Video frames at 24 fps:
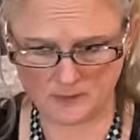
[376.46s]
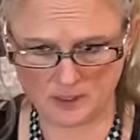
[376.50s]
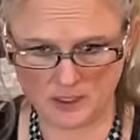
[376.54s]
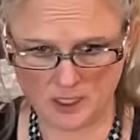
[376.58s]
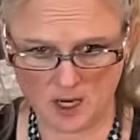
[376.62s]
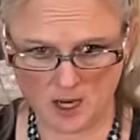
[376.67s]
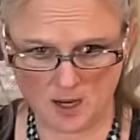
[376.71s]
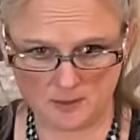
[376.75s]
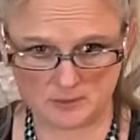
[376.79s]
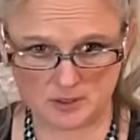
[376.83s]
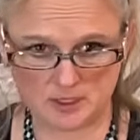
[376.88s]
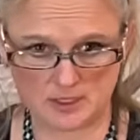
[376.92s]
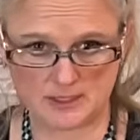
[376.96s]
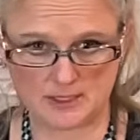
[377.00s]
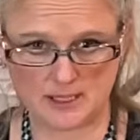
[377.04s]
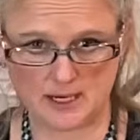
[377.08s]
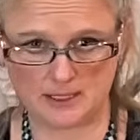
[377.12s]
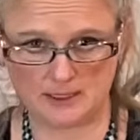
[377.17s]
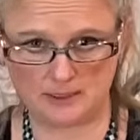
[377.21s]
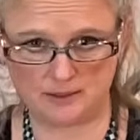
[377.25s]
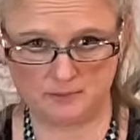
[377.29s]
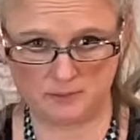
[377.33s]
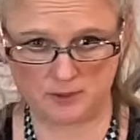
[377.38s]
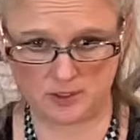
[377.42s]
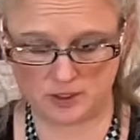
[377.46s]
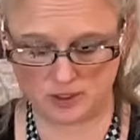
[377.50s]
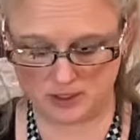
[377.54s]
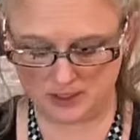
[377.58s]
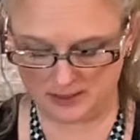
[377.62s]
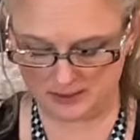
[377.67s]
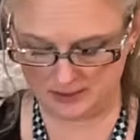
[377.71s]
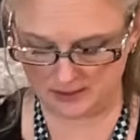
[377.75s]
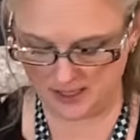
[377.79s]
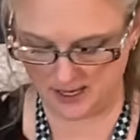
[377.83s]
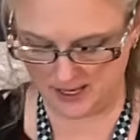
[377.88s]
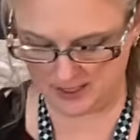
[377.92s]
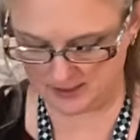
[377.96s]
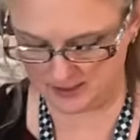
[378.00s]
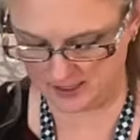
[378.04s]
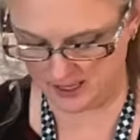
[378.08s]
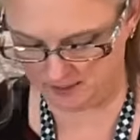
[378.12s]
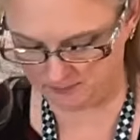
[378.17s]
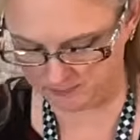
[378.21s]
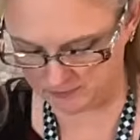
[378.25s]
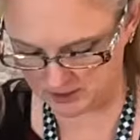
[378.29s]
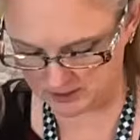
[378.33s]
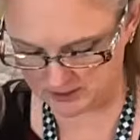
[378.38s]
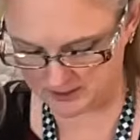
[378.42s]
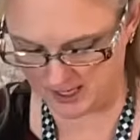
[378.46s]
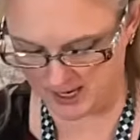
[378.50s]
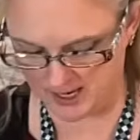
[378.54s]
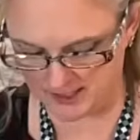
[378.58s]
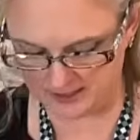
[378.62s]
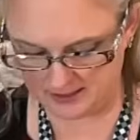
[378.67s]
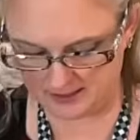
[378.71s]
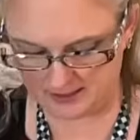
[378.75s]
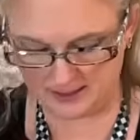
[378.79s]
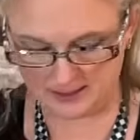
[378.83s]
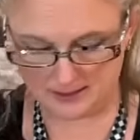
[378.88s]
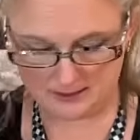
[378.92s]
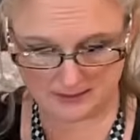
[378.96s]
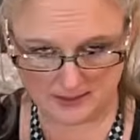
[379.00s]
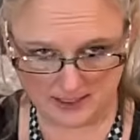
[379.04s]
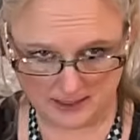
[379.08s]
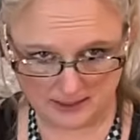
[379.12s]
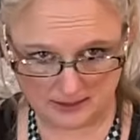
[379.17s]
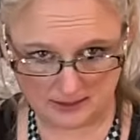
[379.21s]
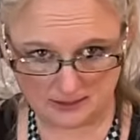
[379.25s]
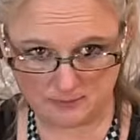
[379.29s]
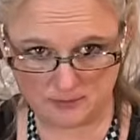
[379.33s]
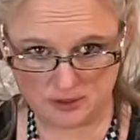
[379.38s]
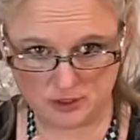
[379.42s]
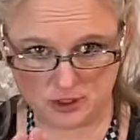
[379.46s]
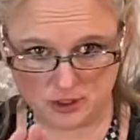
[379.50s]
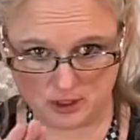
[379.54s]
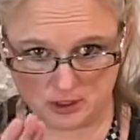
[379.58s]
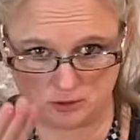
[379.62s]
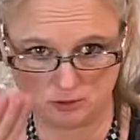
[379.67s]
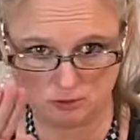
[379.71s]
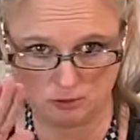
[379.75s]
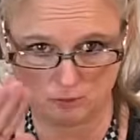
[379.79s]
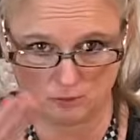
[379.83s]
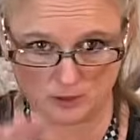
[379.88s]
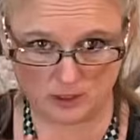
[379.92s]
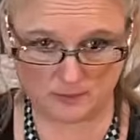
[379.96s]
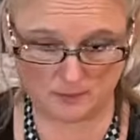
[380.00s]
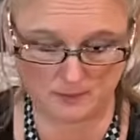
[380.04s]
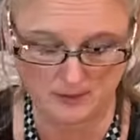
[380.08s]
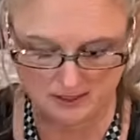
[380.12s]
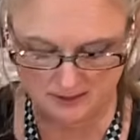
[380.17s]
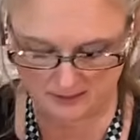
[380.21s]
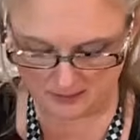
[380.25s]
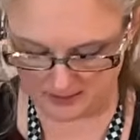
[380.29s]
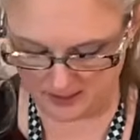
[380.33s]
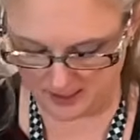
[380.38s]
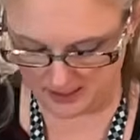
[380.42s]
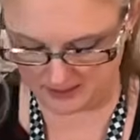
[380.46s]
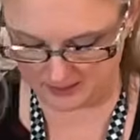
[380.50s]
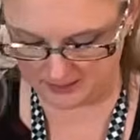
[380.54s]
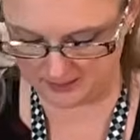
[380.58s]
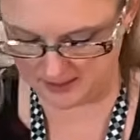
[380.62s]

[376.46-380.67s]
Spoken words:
I'm just letting the machine guide. I'm just guiding it, letting the machine do the work, but kind of